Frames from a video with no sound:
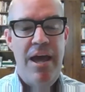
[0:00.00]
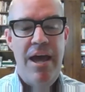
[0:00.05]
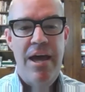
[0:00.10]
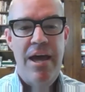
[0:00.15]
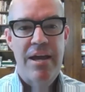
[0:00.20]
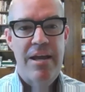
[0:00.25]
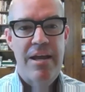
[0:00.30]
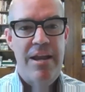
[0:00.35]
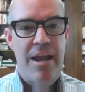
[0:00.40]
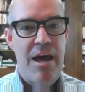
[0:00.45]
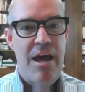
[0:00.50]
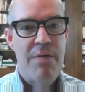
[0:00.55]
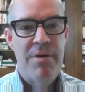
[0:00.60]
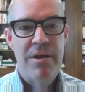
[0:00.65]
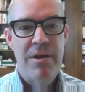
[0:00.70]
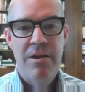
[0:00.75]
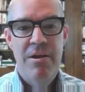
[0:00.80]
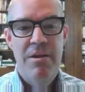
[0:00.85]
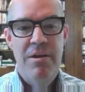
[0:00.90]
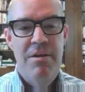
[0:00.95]

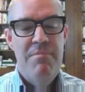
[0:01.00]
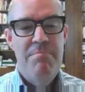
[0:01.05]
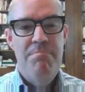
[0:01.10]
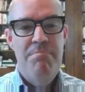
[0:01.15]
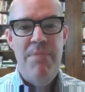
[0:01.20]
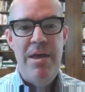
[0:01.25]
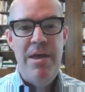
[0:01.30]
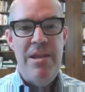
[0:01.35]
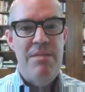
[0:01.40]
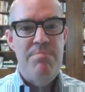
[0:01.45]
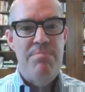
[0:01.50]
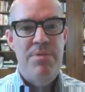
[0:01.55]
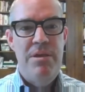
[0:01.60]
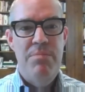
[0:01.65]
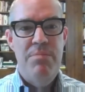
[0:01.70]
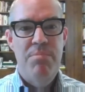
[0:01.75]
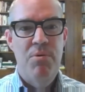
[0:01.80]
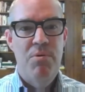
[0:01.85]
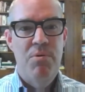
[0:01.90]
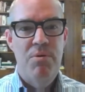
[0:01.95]
economic, many
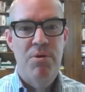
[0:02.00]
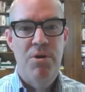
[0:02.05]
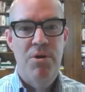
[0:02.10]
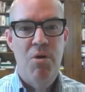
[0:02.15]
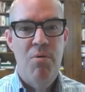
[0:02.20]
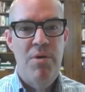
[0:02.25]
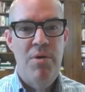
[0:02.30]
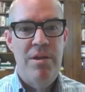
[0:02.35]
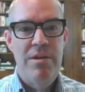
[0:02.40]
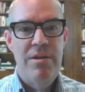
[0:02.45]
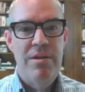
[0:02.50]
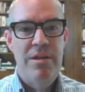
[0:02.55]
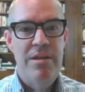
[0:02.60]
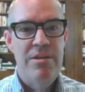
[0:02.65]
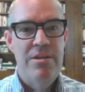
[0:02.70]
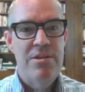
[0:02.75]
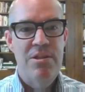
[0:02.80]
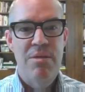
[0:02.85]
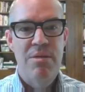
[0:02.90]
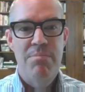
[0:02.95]
people going
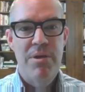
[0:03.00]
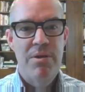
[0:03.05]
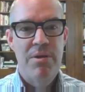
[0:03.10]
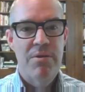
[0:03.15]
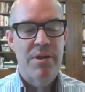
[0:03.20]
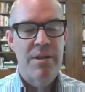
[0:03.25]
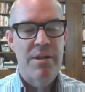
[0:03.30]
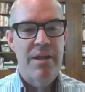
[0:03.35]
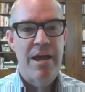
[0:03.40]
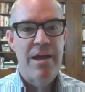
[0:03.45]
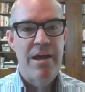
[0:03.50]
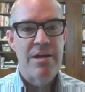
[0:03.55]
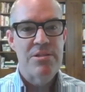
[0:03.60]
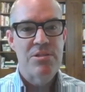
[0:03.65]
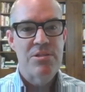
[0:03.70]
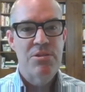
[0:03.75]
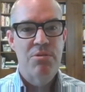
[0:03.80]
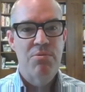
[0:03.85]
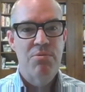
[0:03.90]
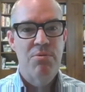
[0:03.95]
into the middle
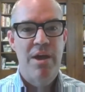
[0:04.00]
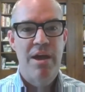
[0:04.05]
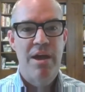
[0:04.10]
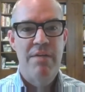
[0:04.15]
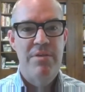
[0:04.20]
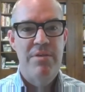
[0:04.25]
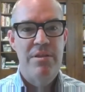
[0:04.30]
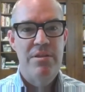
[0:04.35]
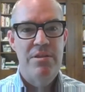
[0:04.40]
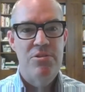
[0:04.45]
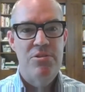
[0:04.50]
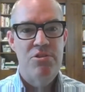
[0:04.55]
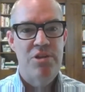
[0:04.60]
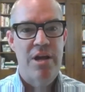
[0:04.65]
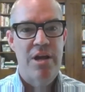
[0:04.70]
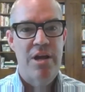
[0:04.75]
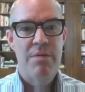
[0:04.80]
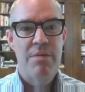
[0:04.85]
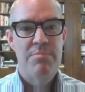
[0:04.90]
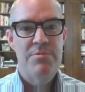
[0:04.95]
class through having these
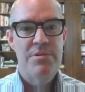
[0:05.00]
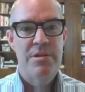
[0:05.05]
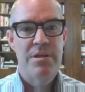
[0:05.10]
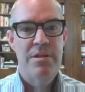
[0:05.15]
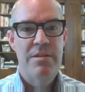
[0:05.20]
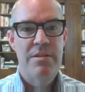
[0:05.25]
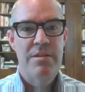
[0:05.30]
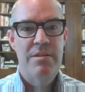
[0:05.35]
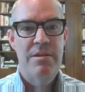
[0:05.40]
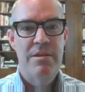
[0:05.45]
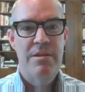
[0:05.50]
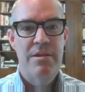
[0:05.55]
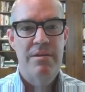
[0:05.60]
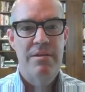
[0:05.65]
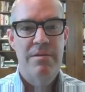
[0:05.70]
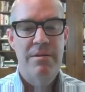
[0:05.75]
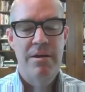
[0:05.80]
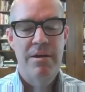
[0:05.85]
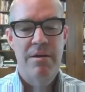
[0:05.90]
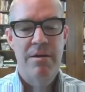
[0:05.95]
jobs in
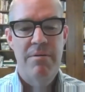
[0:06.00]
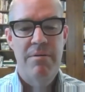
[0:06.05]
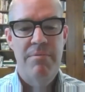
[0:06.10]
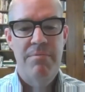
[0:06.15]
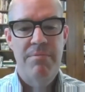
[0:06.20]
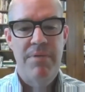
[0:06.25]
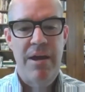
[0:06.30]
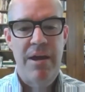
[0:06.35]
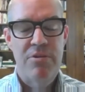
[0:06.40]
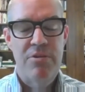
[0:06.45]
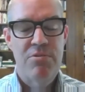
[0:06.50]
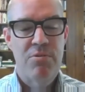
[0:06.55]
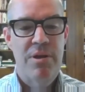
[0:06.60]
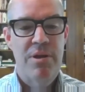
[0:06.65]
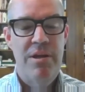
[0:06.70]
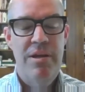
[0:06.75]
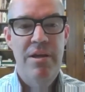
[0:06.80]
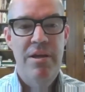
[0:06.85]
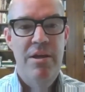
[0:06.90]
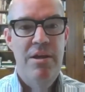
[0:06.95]
the
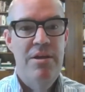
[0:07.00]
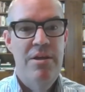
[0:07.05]
factory,